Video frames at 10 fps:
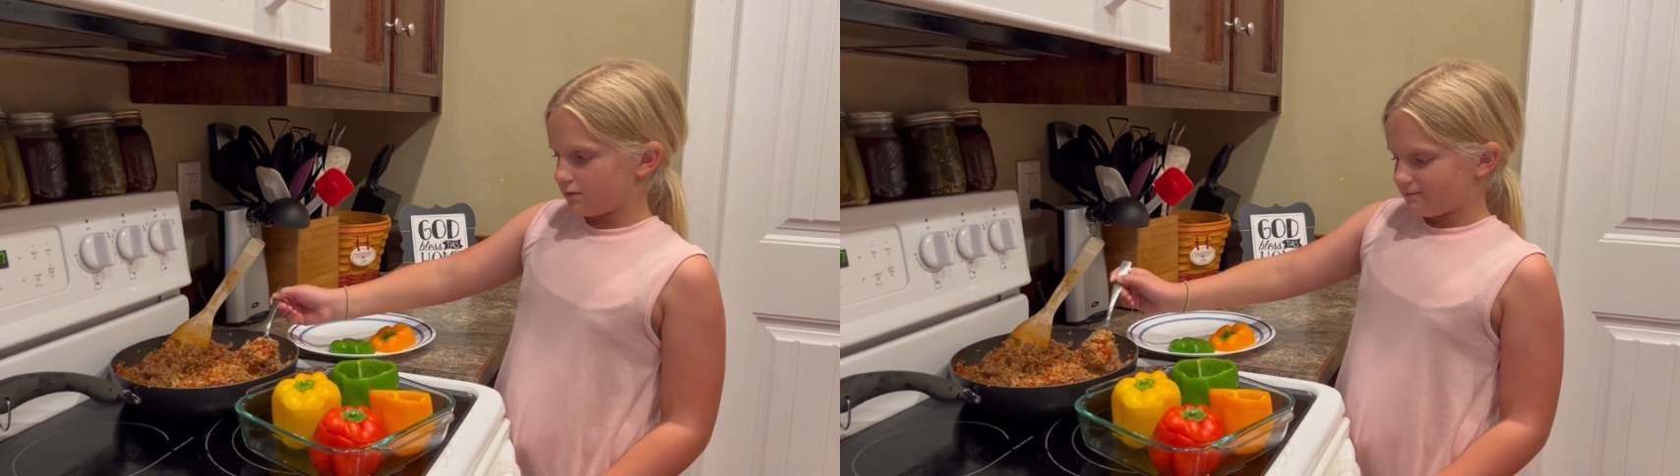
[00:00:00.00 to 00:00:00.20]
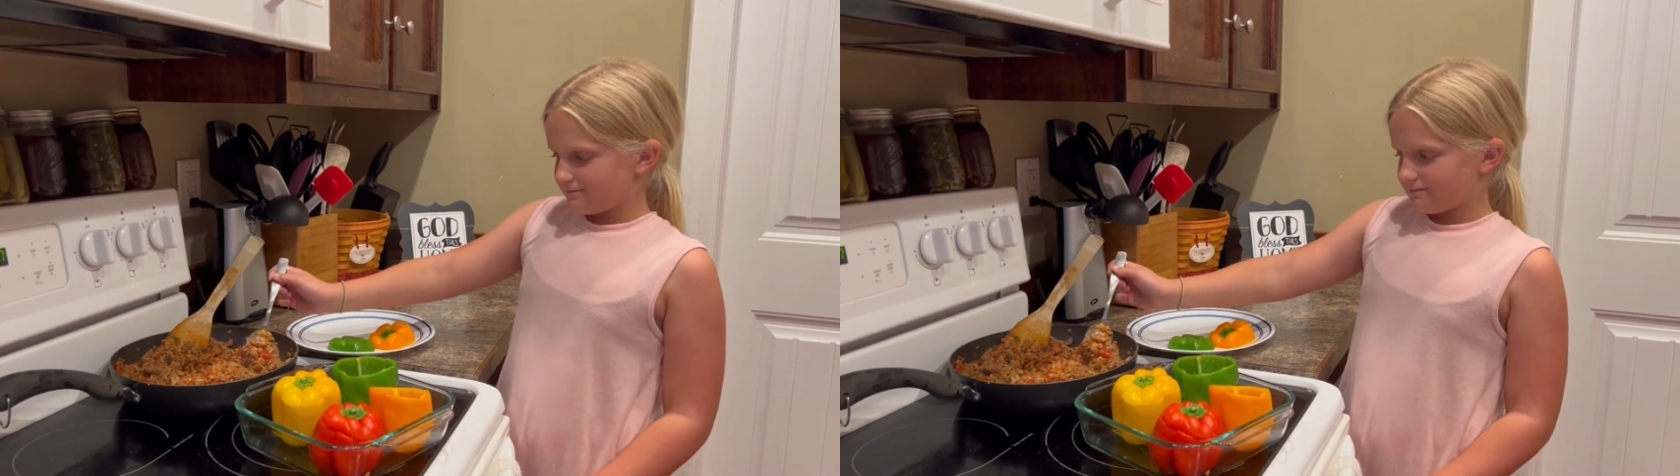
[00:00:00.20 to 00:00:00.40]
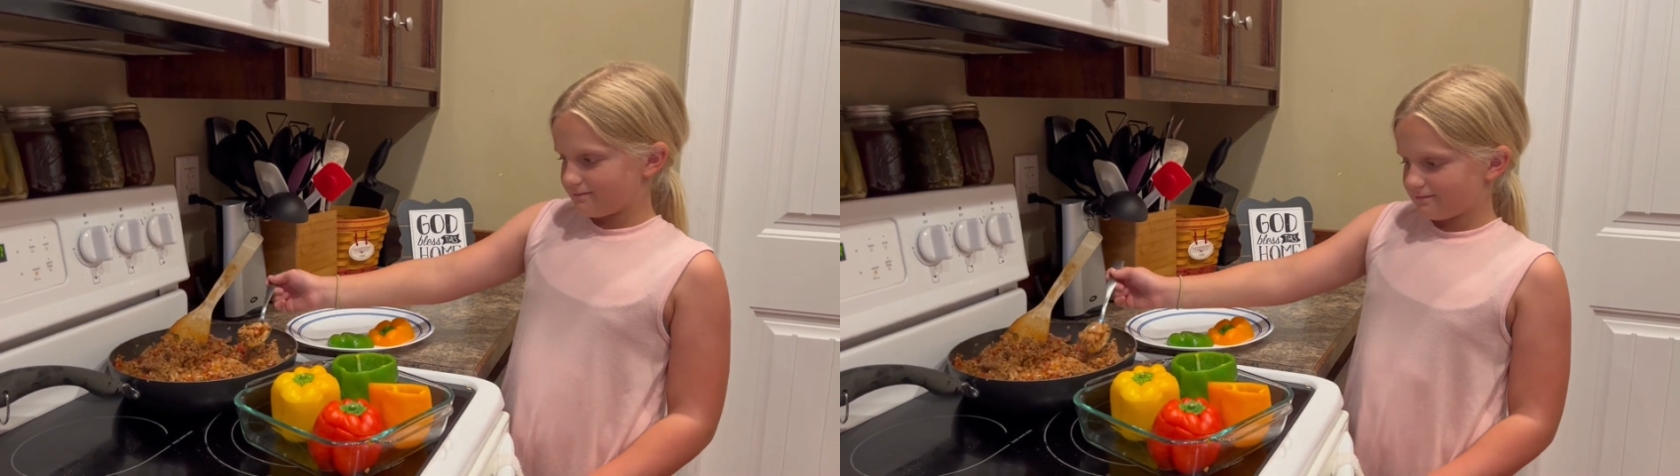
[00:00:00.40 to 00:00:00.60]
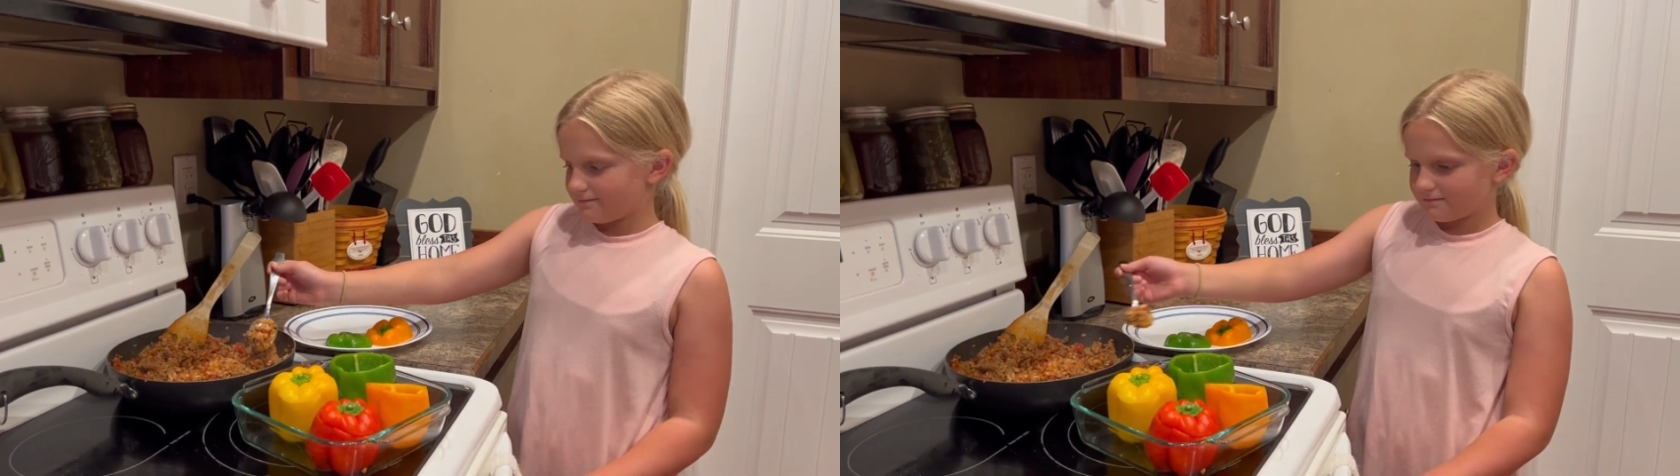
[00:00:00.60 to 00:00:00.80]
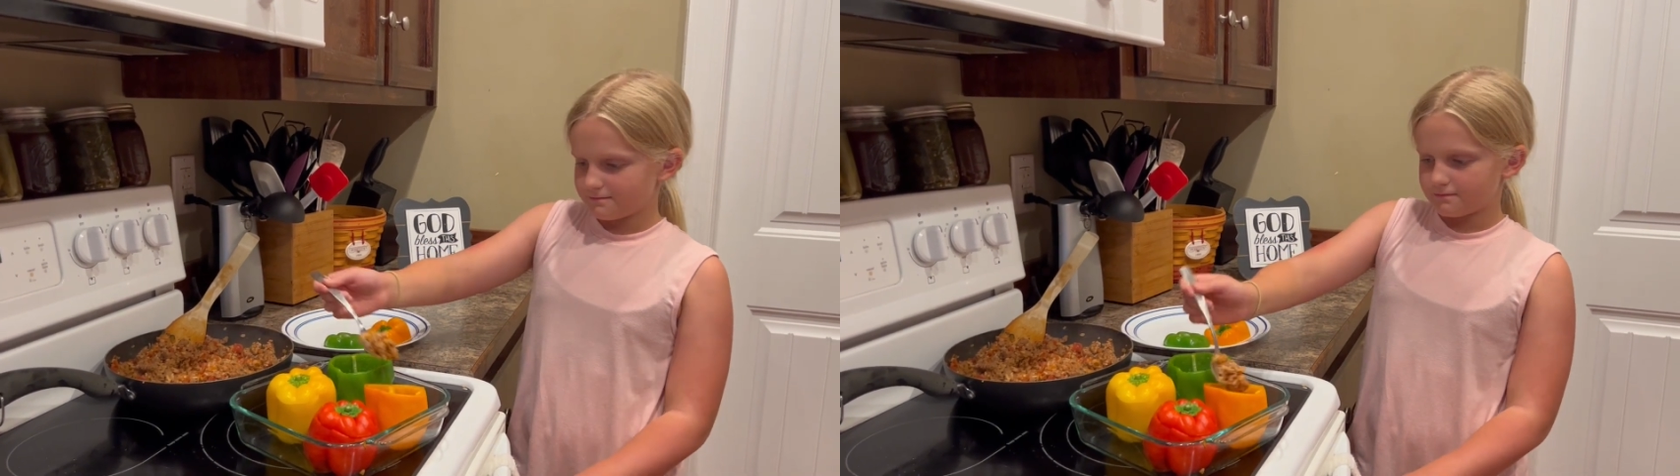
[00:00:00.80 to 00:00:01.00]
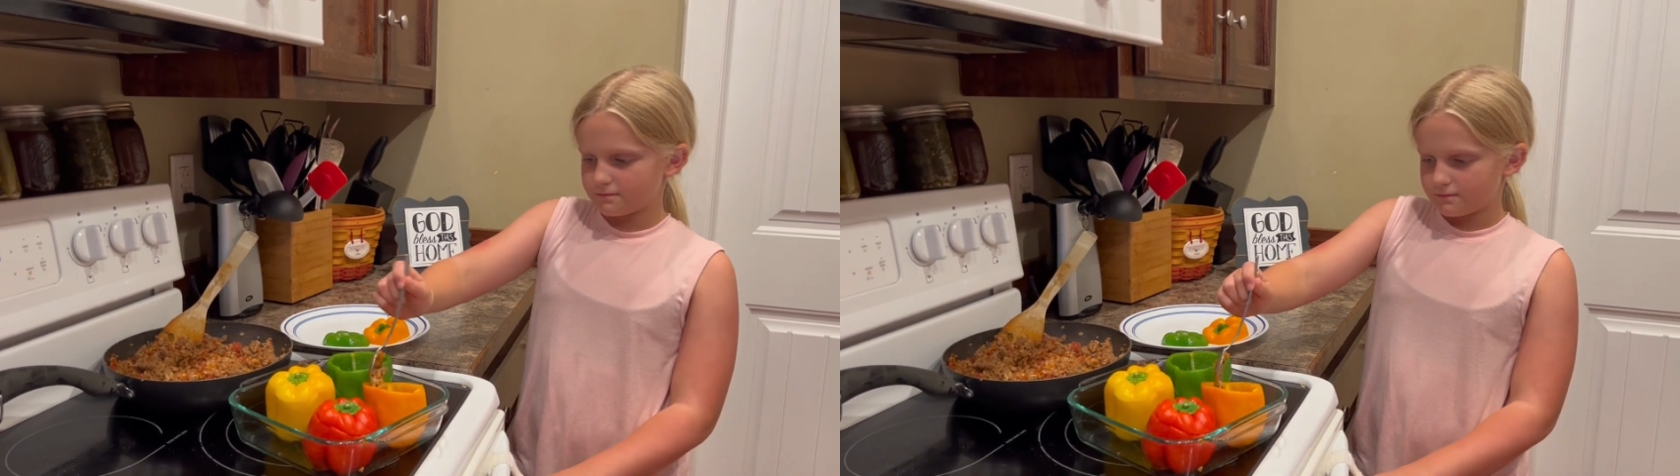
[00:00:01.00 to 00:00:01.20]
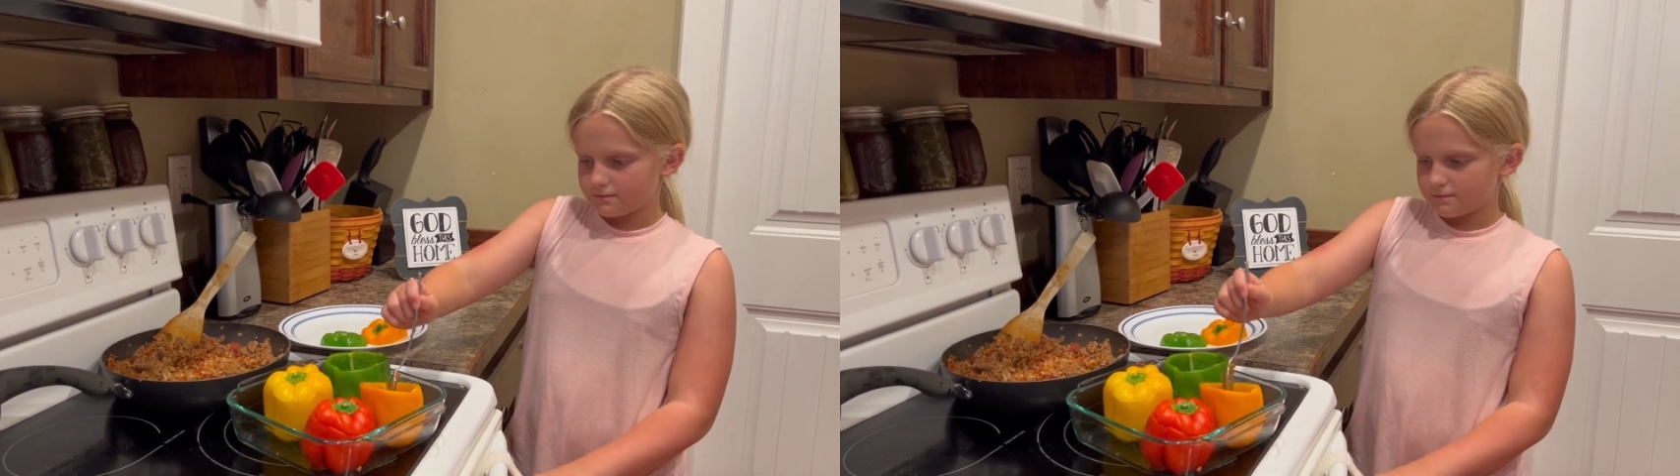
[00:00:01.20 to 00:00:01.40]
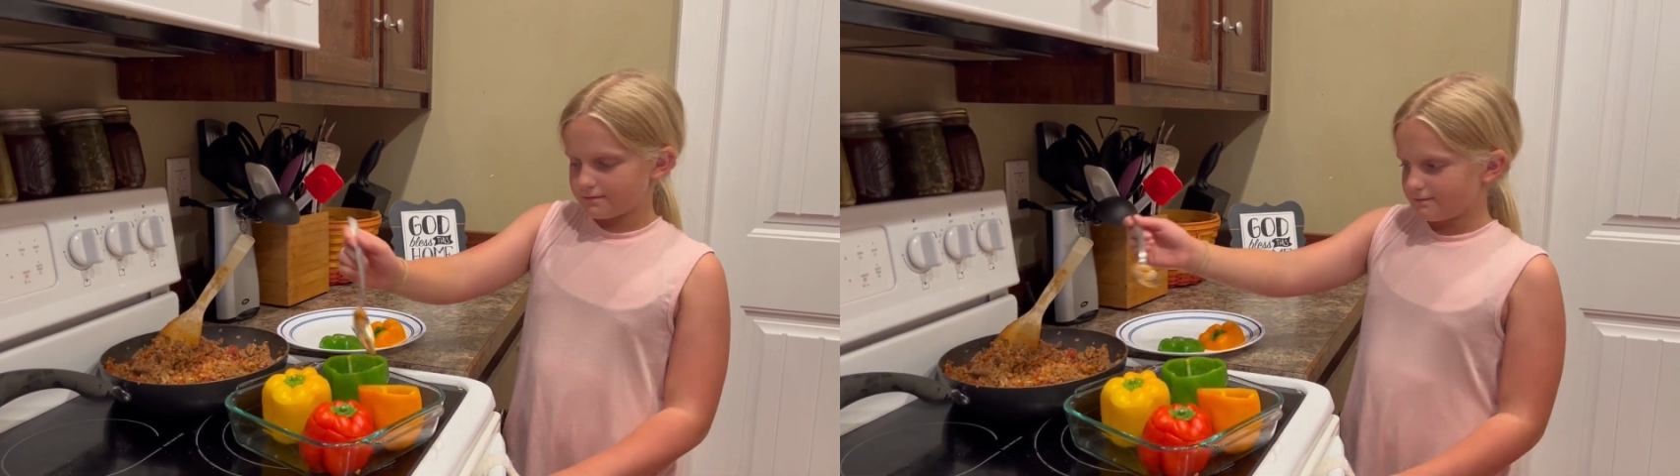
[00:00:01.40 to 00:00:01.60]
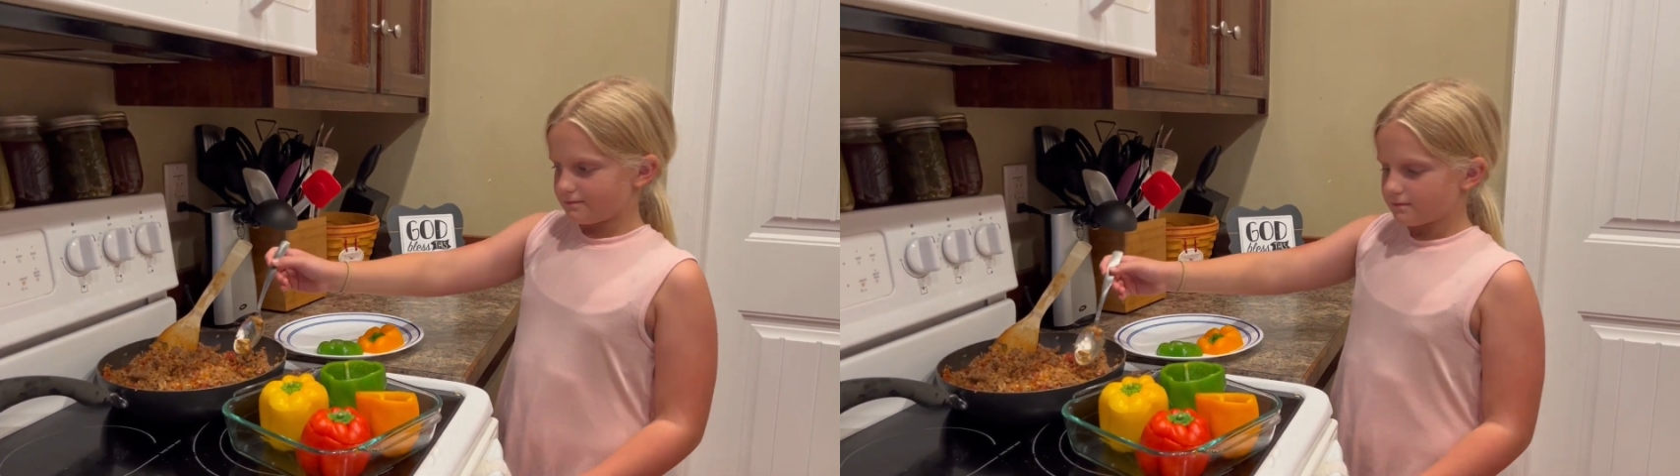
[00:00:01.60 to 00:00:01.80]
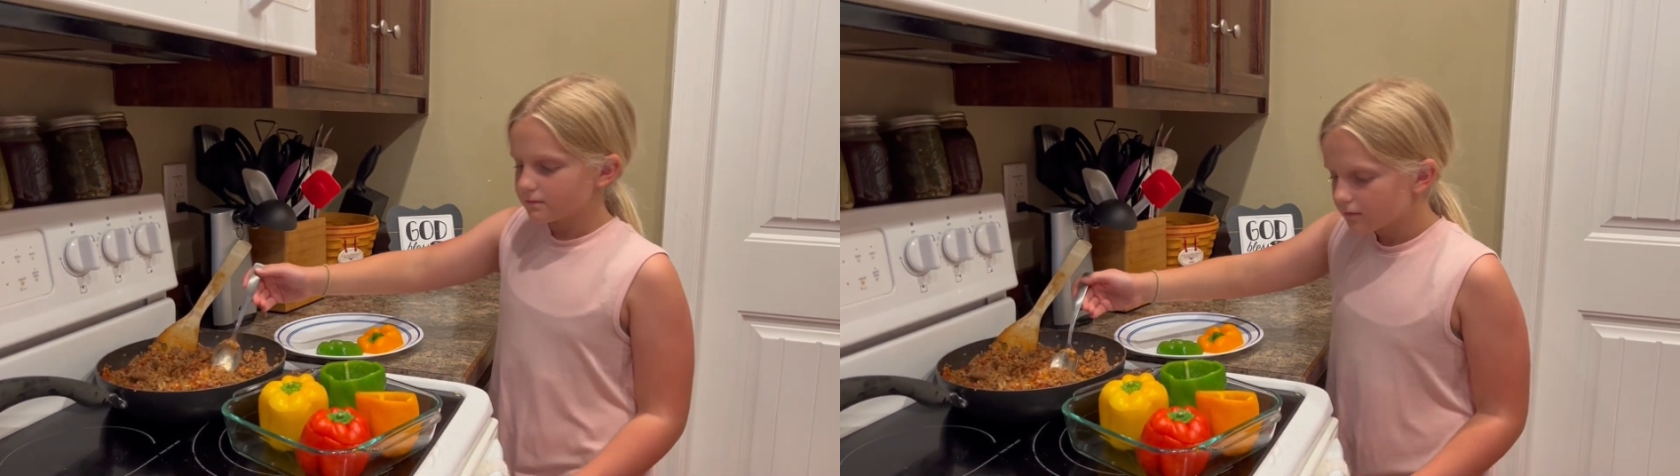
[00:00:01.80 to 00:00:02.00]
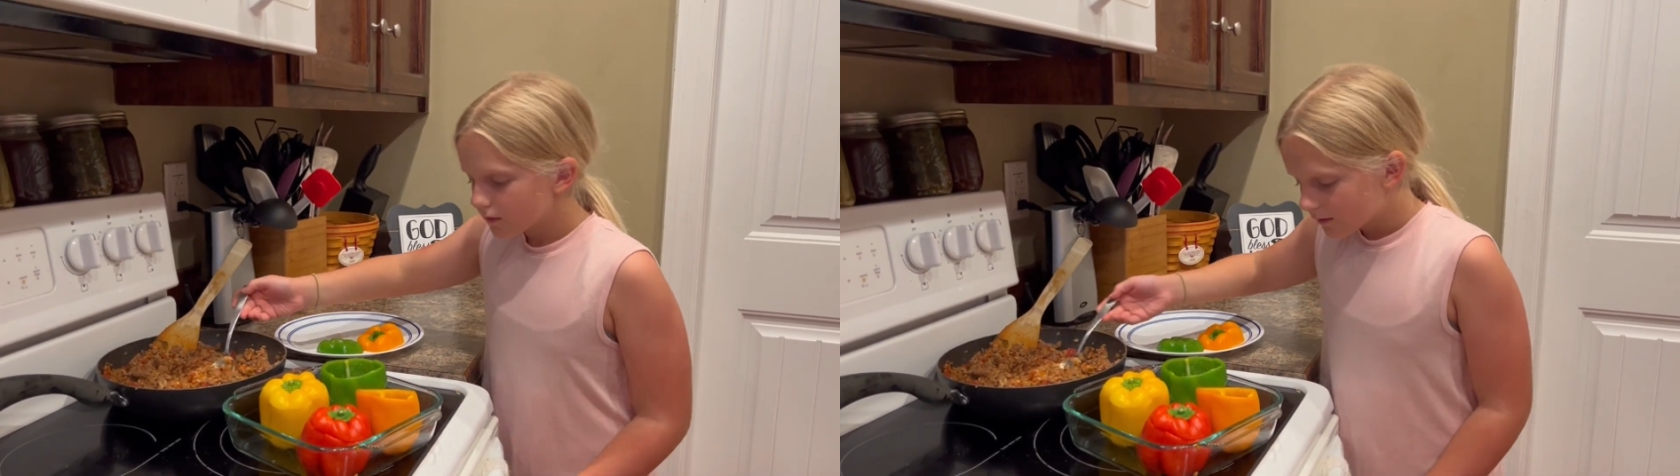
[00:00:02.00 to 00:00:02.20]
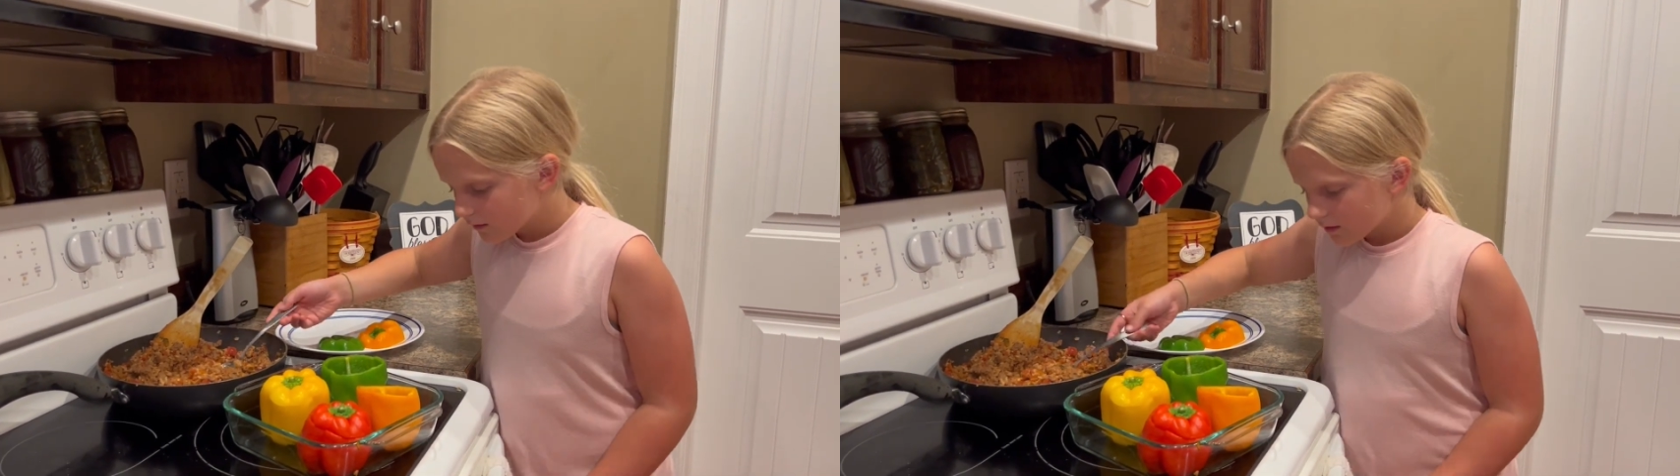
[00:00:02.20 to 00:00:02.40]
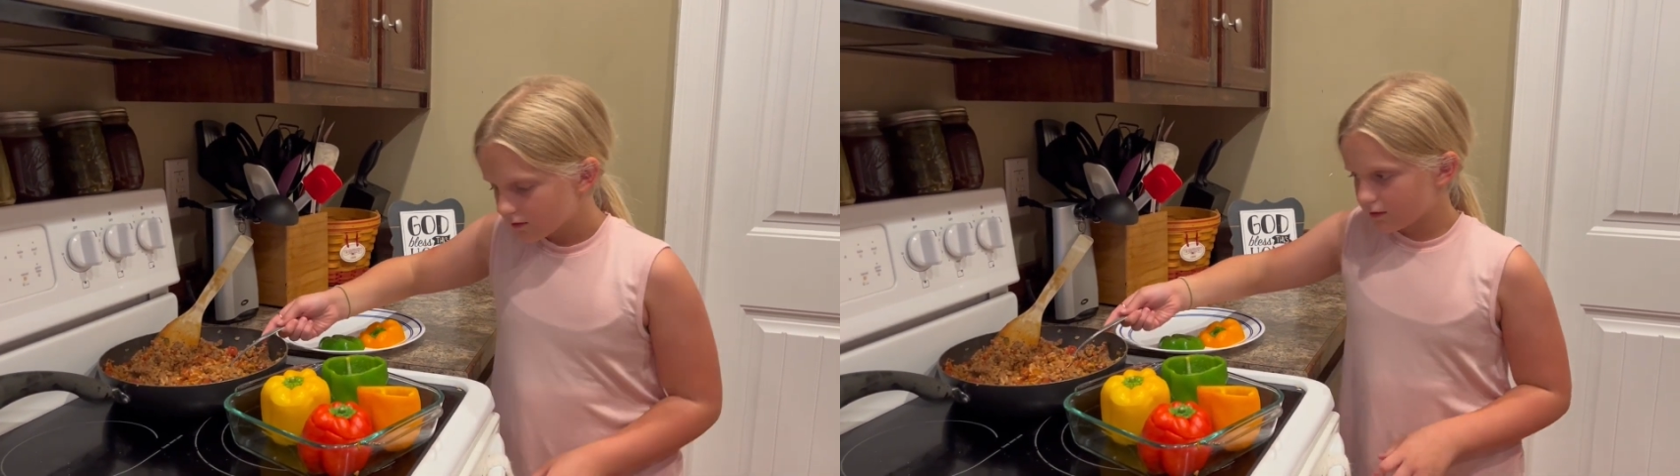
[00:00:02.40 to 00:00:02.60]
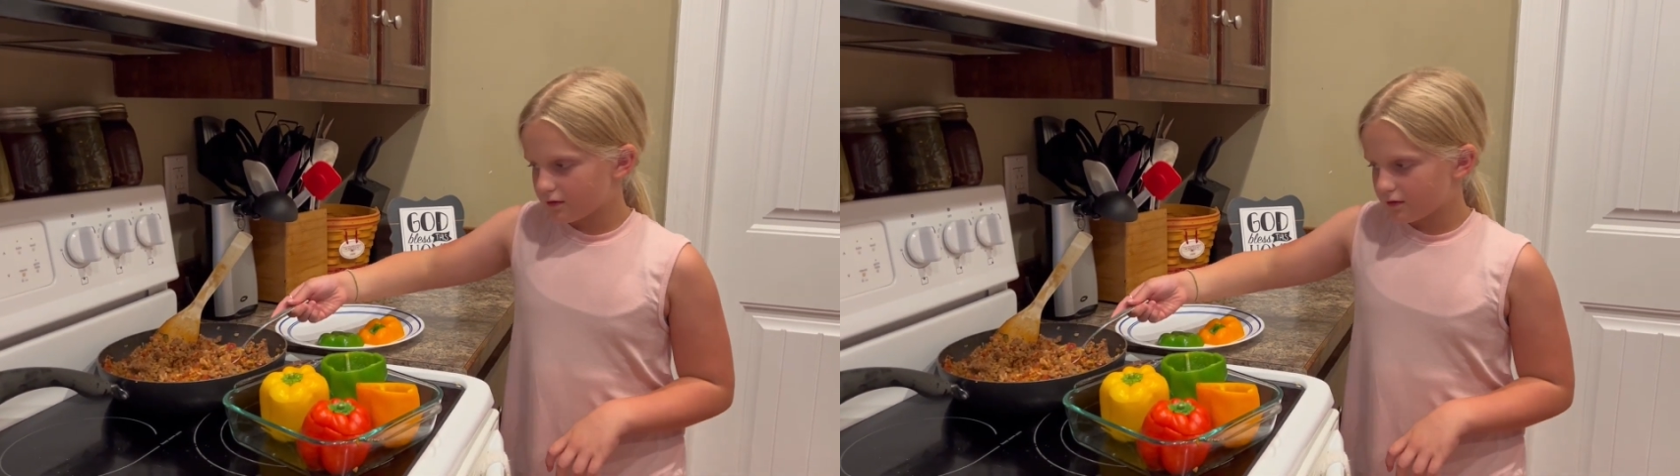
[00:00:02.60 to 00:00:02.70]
and divide the meat mixture